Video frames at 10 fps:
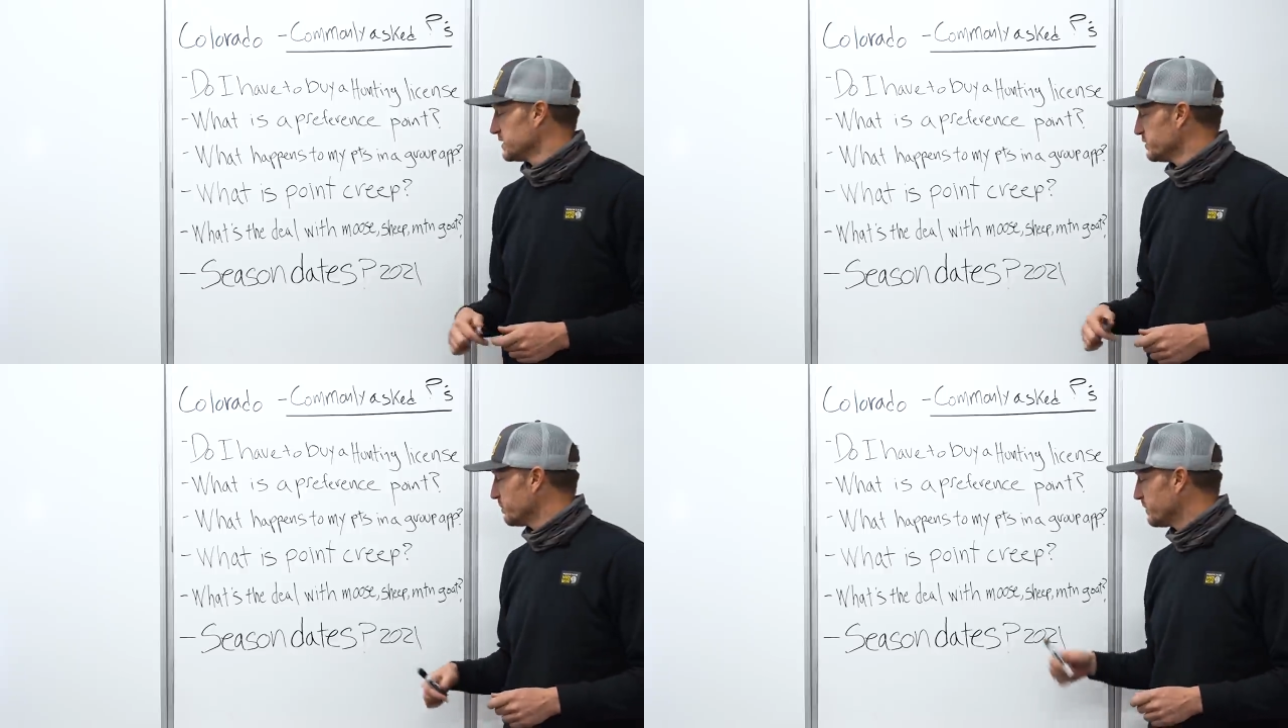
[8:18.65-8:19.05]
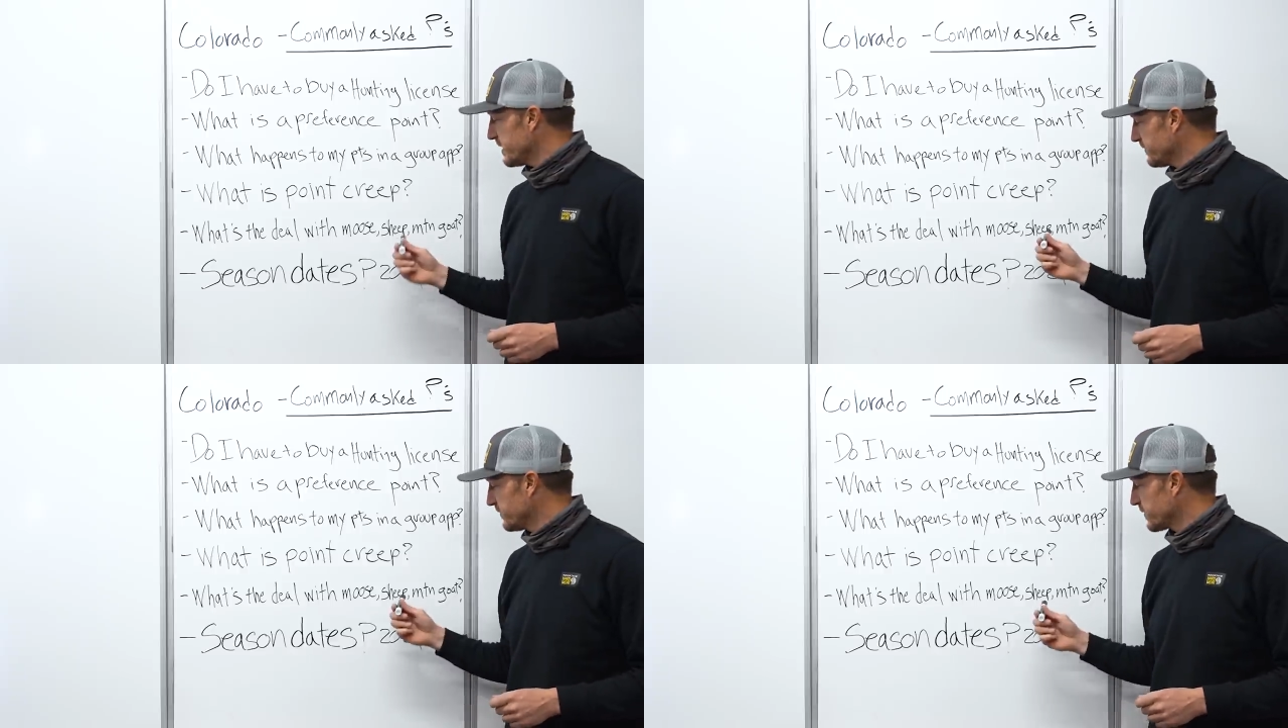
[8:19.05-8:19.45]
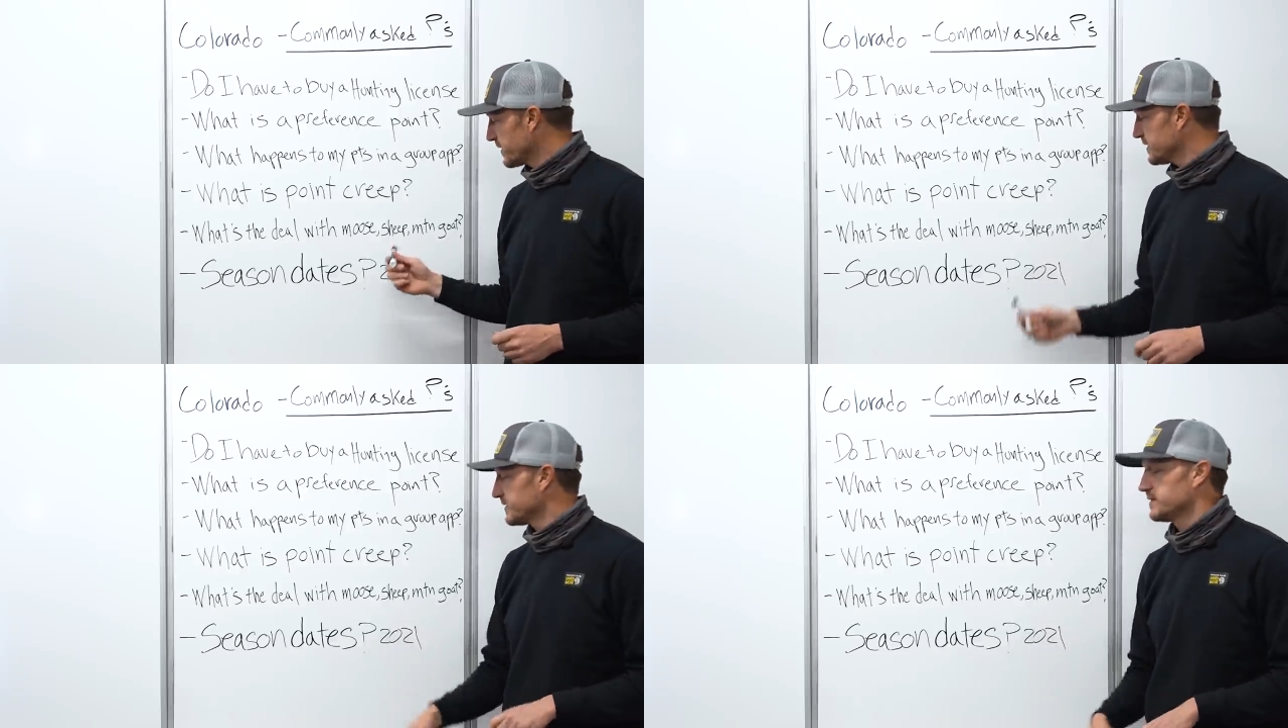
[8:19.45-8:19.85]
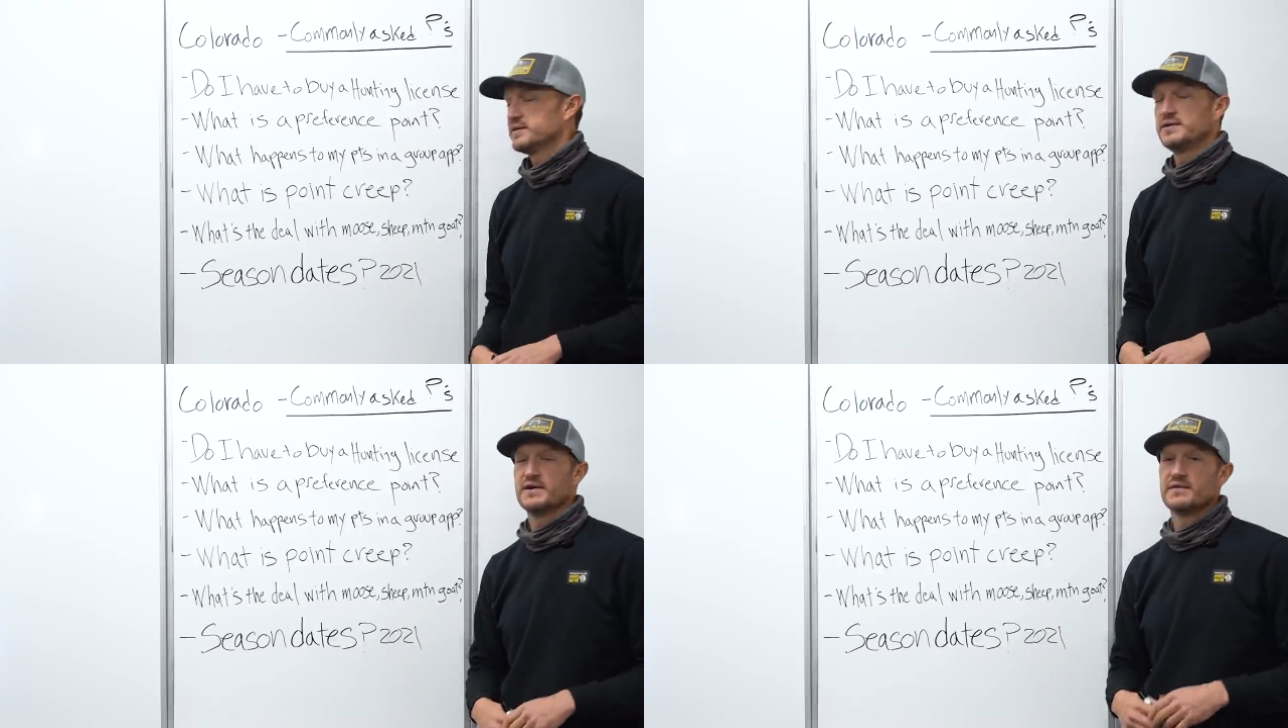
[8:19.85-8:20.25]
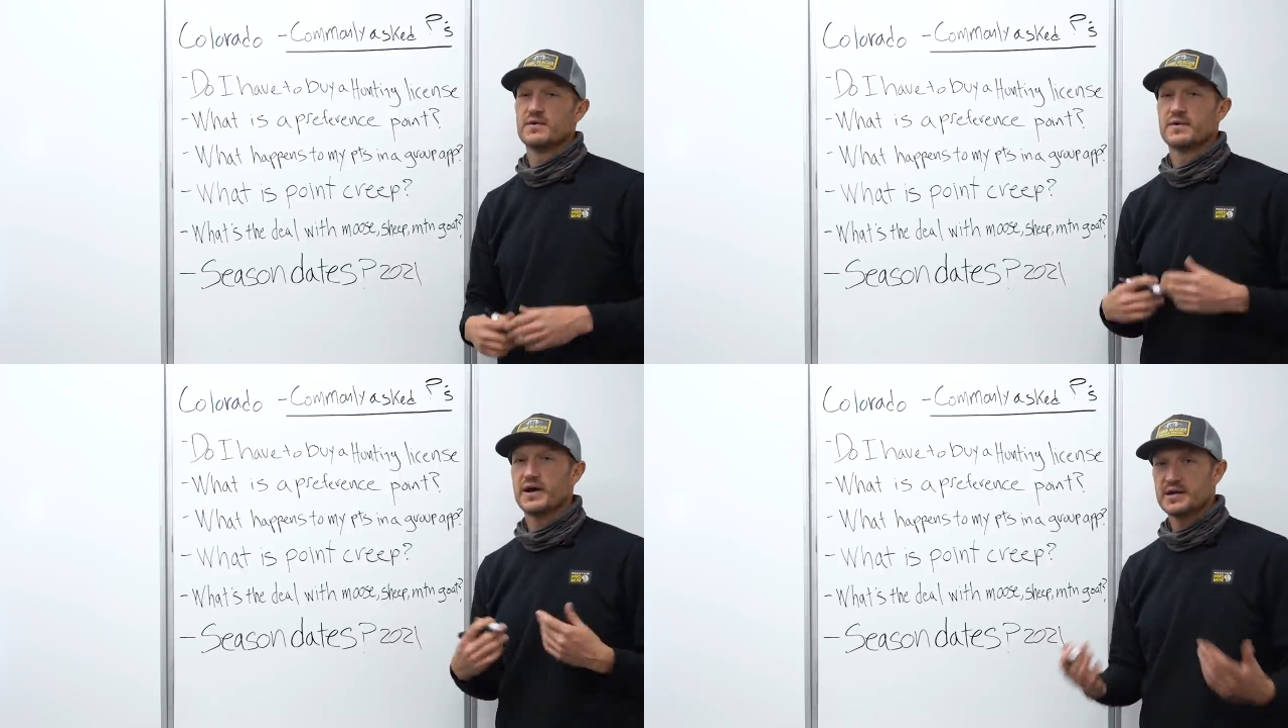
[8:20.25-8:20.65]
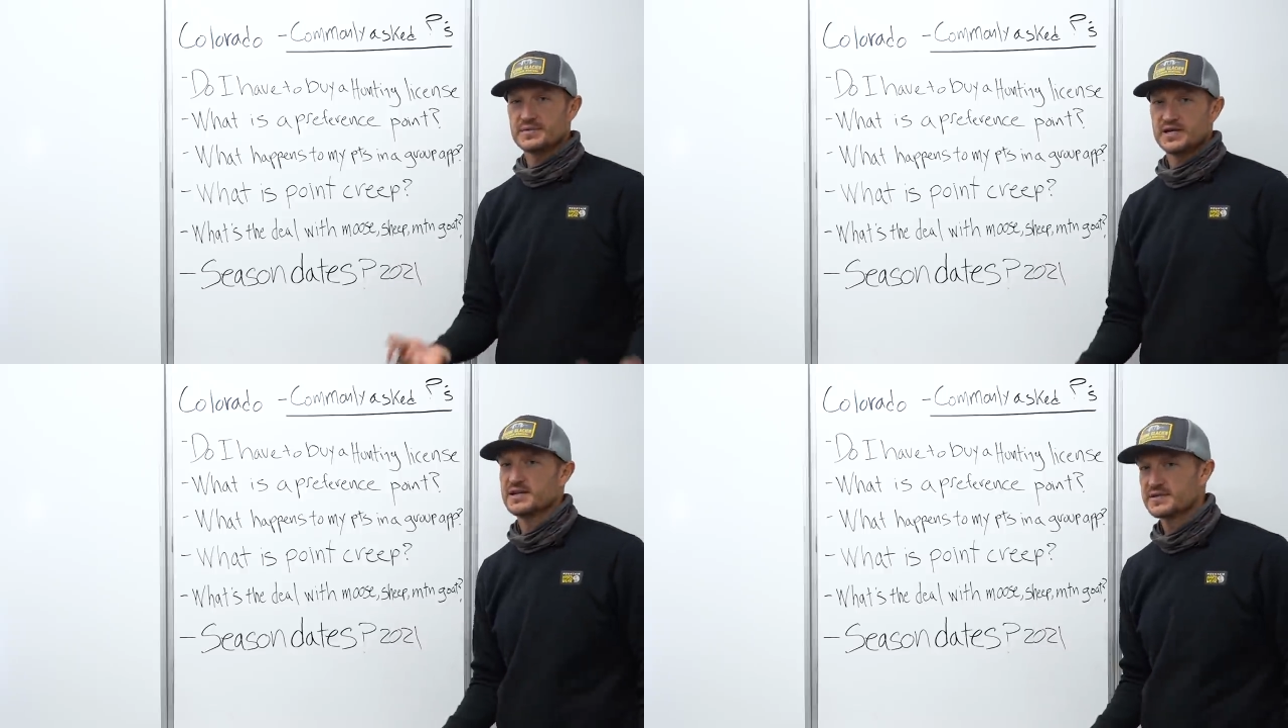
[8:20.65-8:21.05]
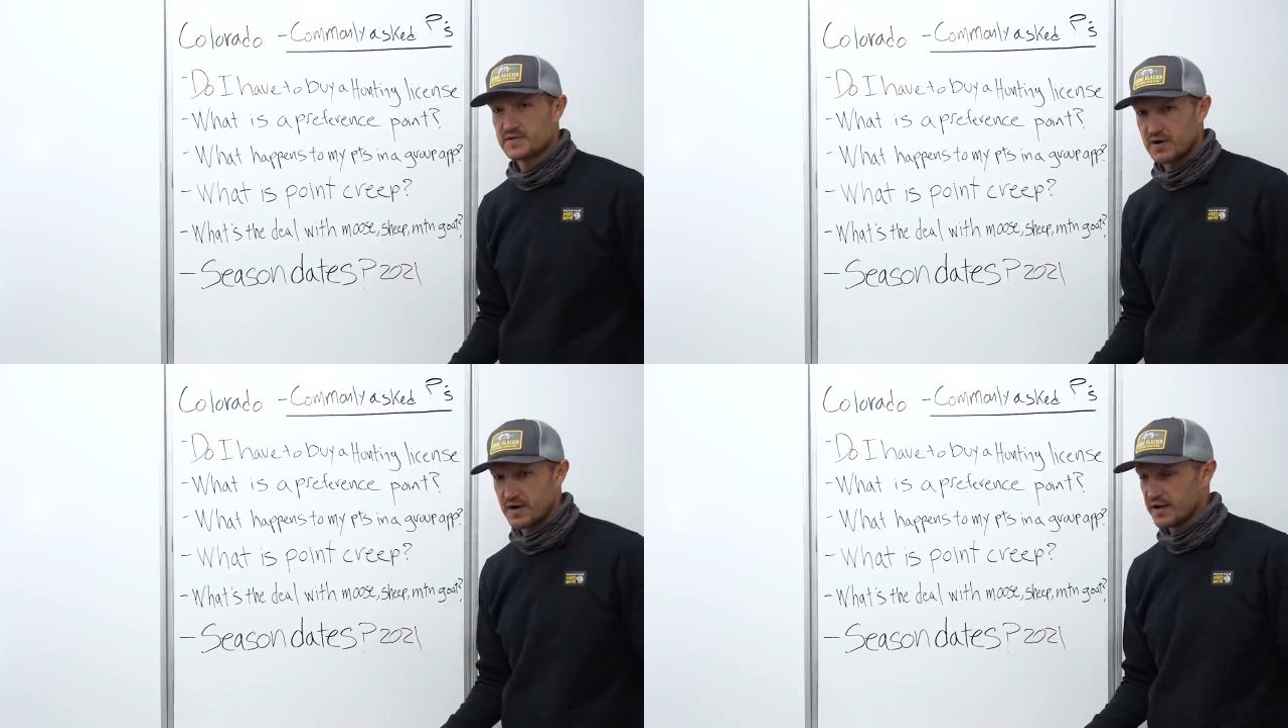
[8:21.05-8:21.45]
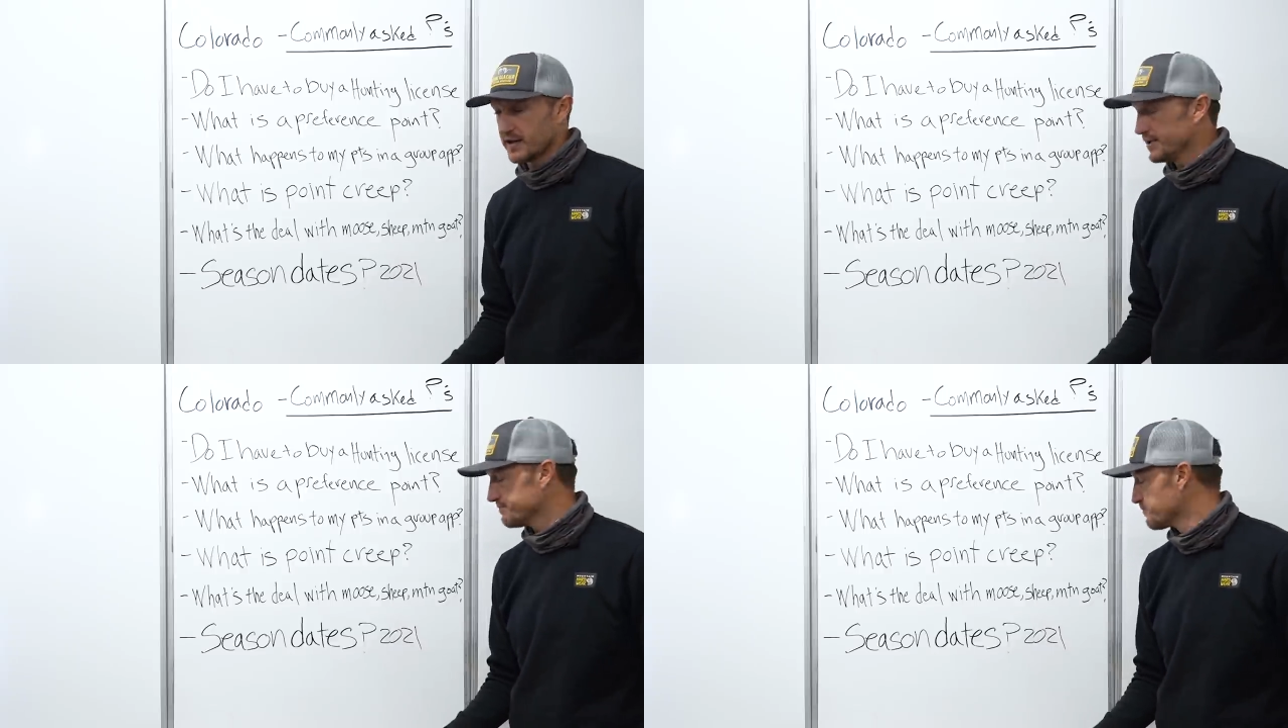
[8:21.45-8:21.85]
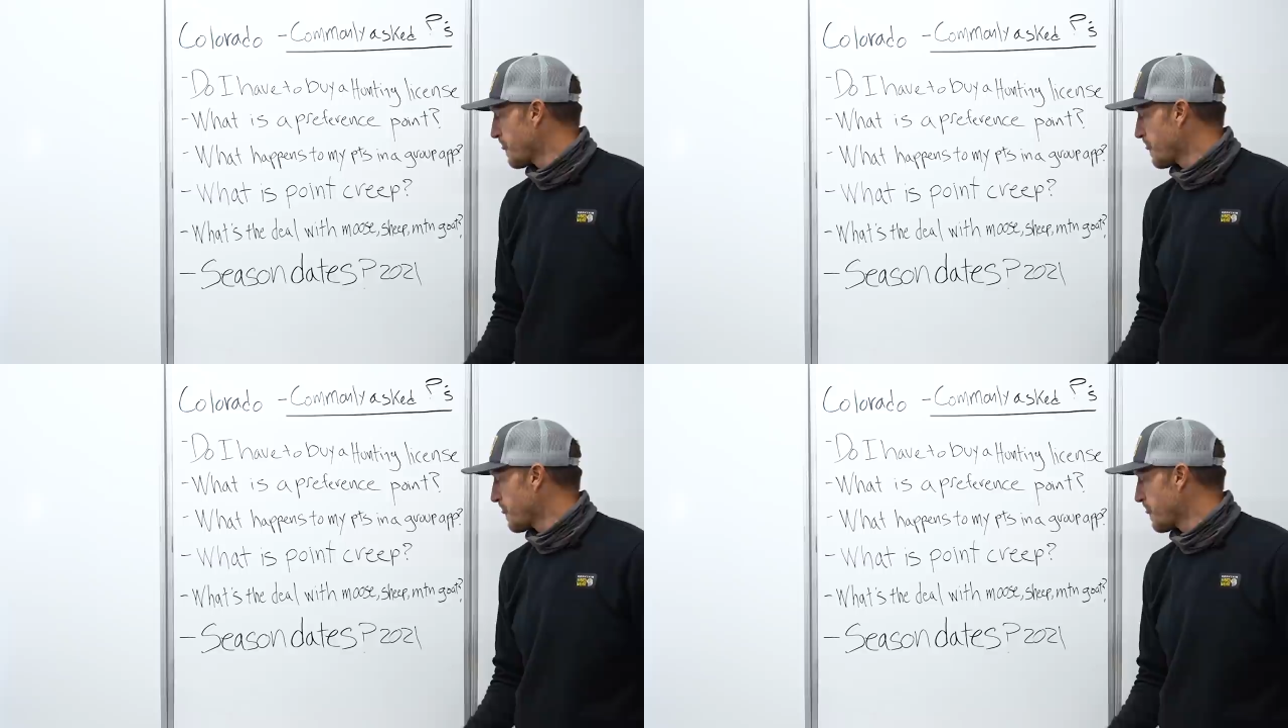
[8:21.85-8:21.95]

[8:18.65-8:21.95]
You apply for it, you have a random chance of drawing it.